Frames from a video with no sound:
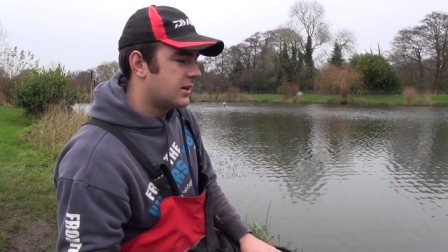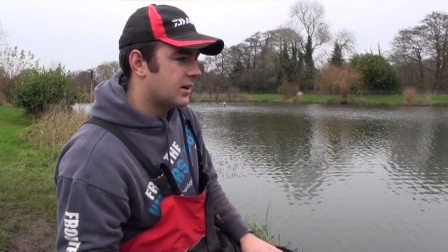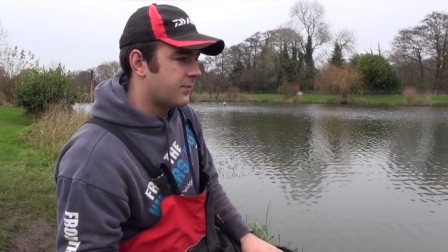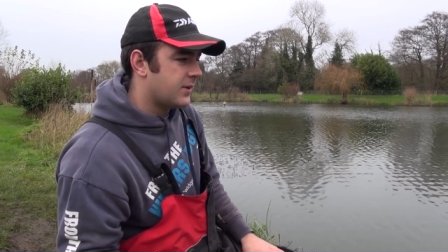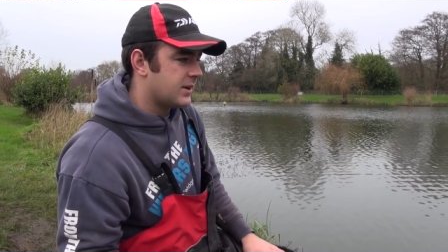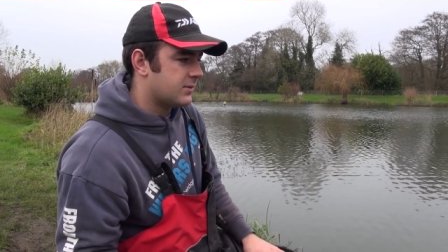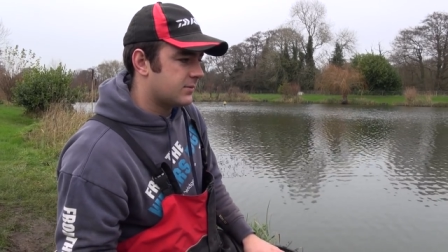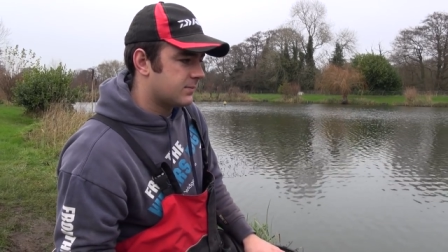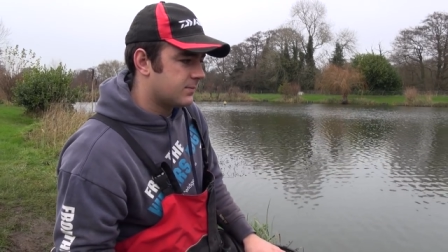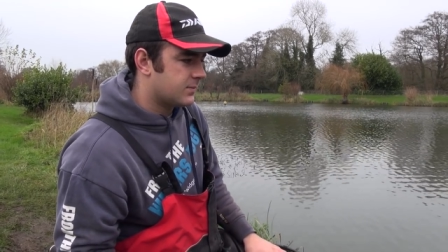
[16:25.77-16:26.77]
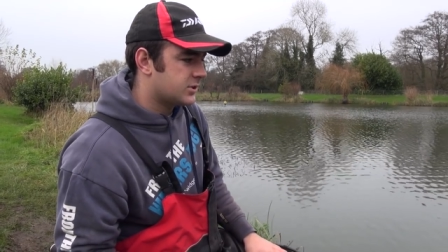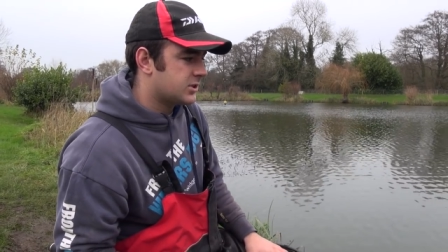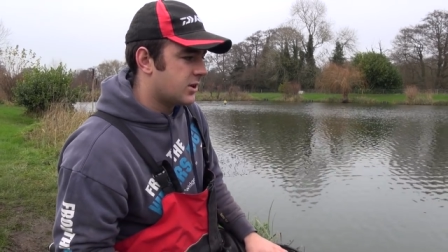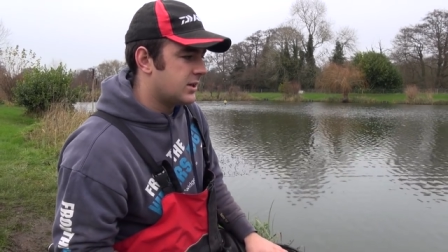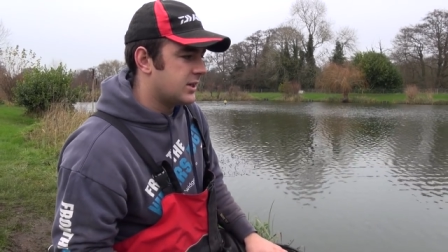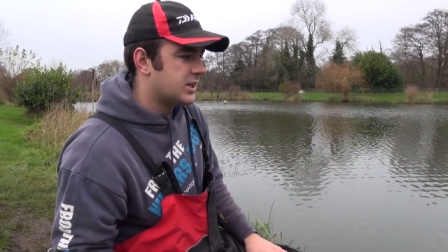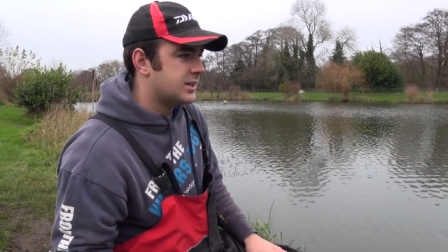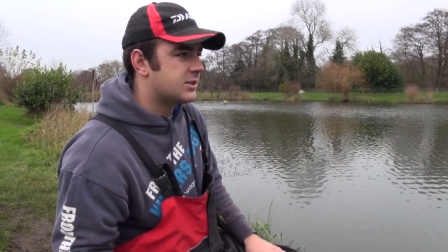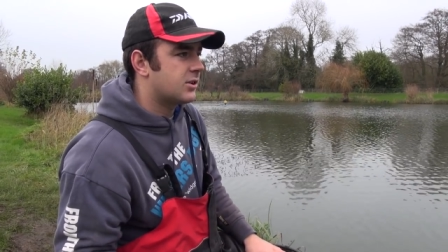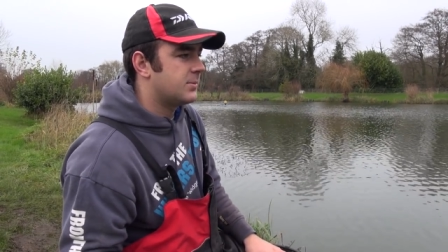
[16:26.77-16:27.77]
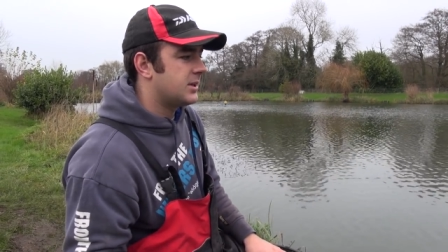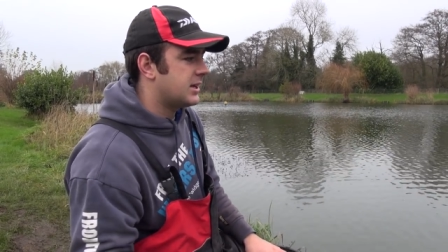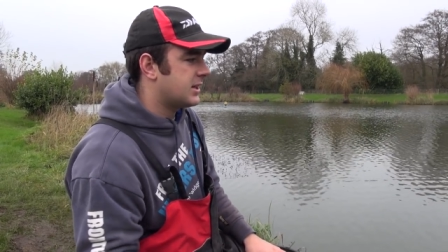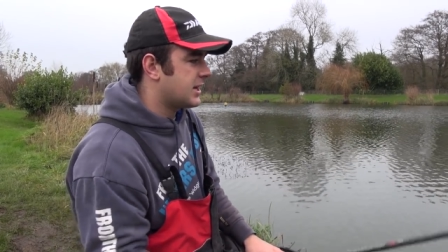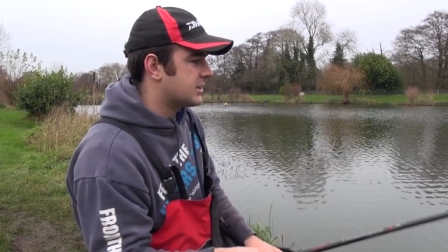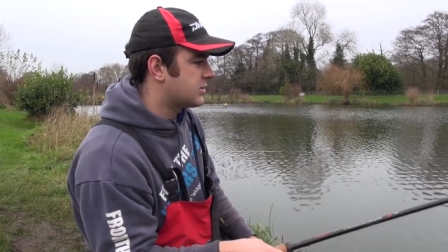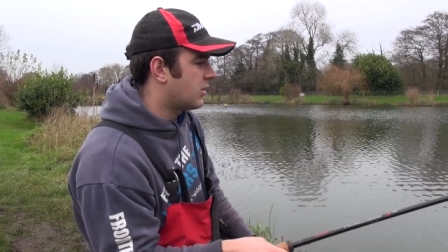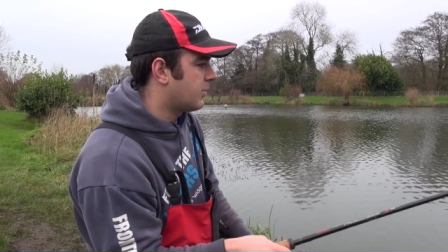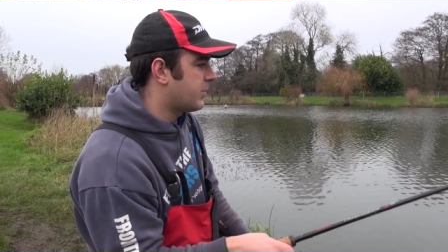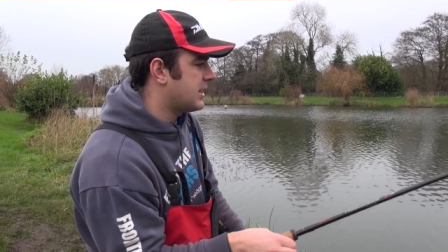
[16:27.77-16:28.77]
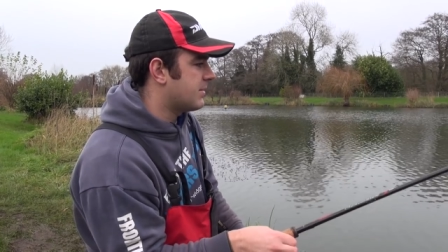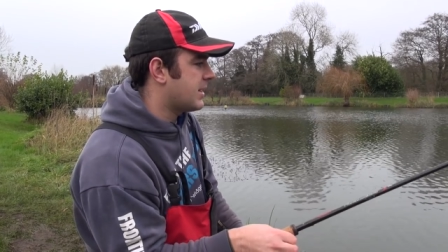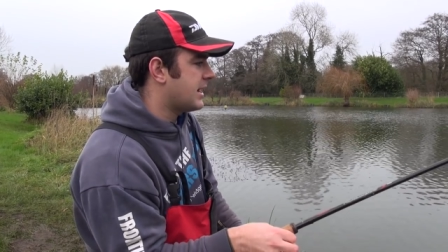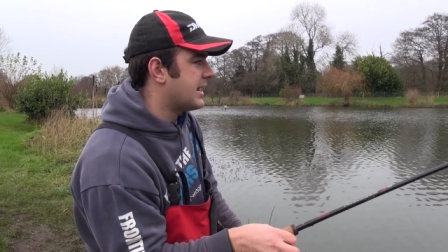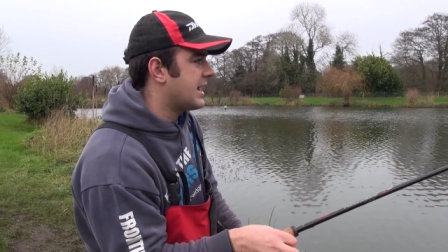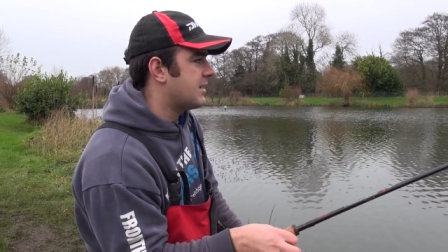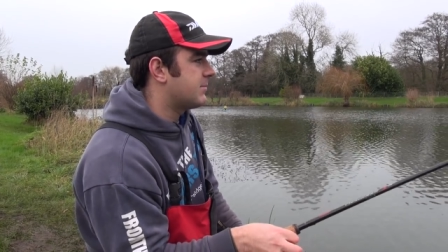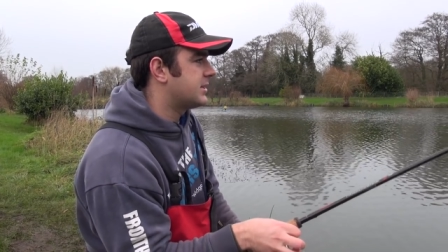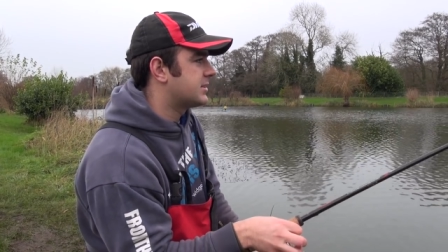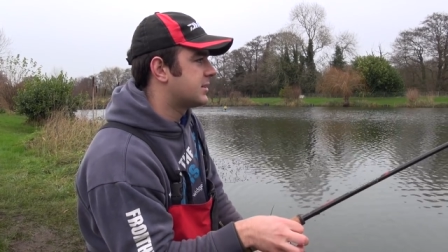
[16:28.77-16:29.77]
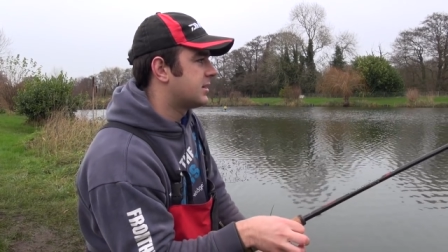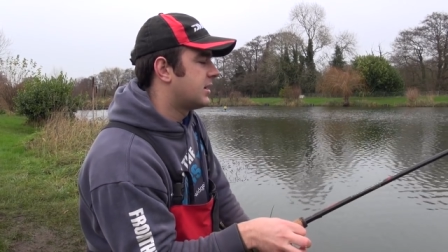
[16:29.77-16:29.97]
And I think certainly this time of year, that's got to be your main aim. Is